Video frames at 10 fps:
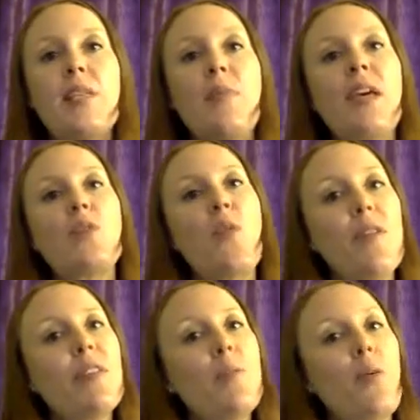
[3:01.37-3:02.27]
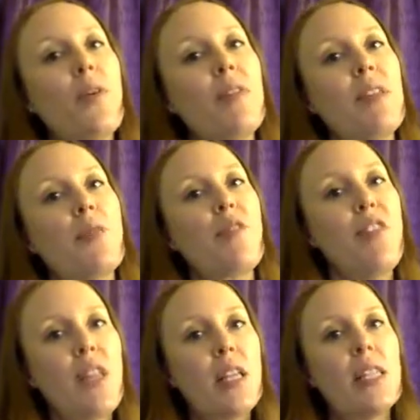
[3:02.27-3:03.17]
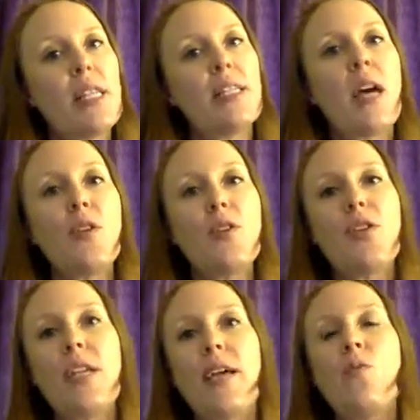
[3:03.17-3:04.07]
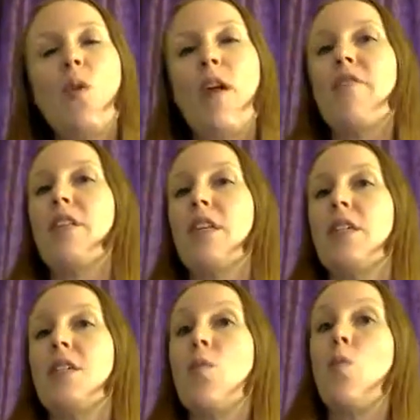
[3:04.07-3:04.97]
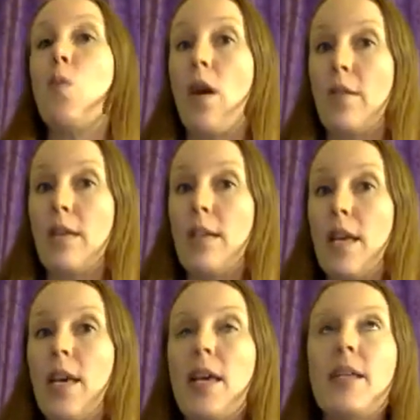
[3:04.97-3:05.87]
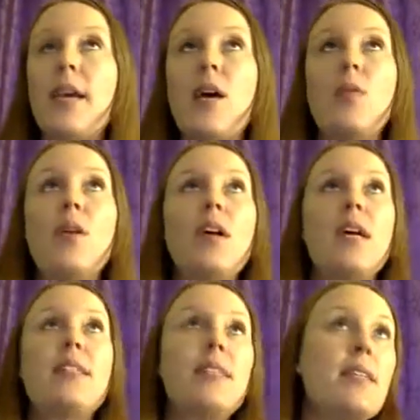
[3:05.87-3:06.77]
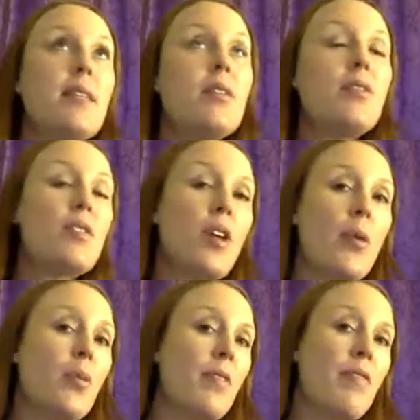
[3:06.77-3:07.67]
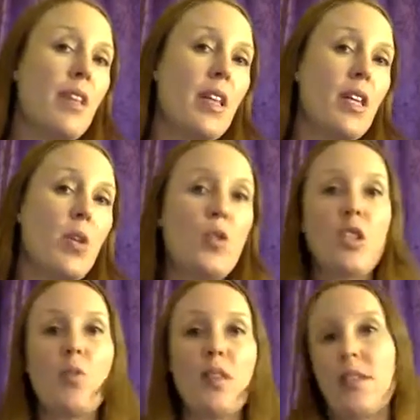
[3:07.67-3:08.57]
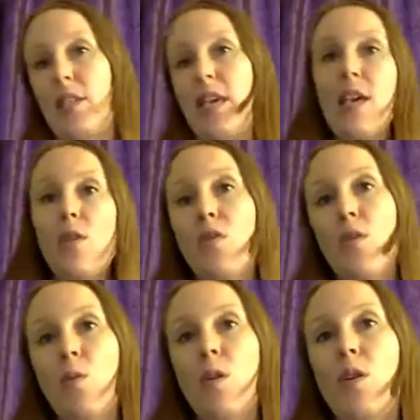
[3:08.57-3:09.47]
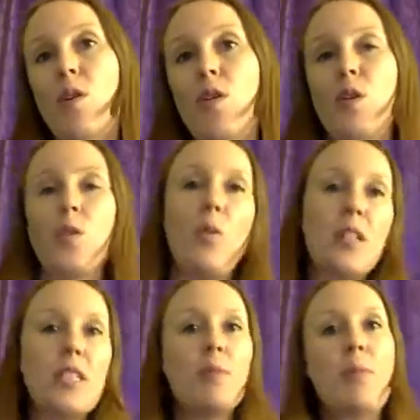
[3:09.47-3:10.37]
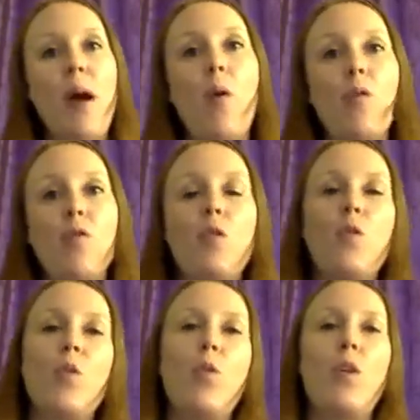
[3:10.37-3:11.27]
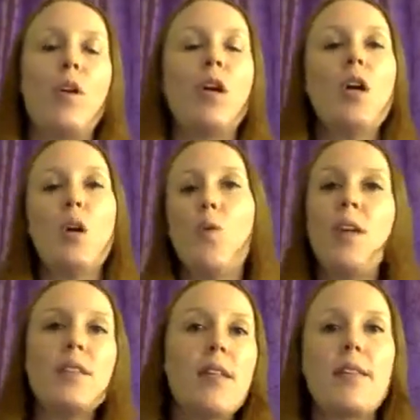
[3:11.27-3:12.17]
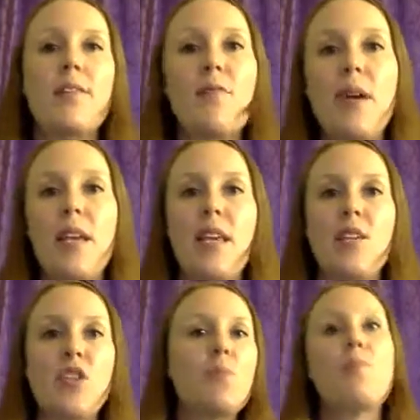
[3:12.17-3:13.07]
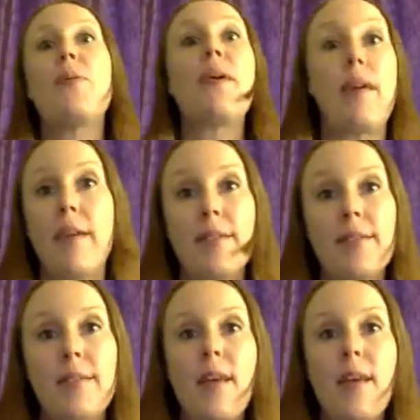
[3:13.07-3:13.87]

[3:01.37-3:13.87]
because one of the important things with villains is to understand what our villains want. Now, it's easy to start with a villain who just wants to take over the world, or who wants to be powerful, or who wants lots of money just because.